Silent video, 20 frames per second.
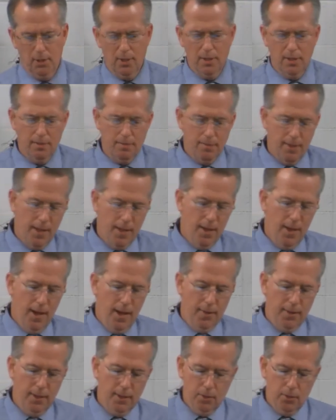
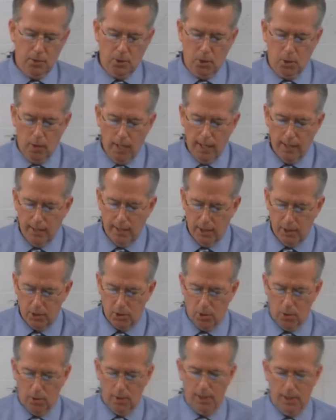I think there's a great
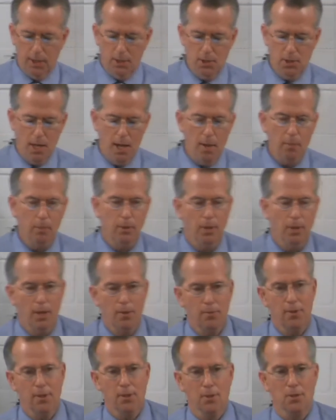historic example
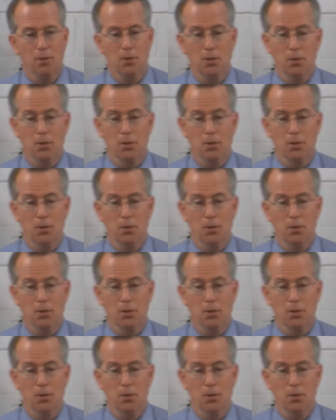of this,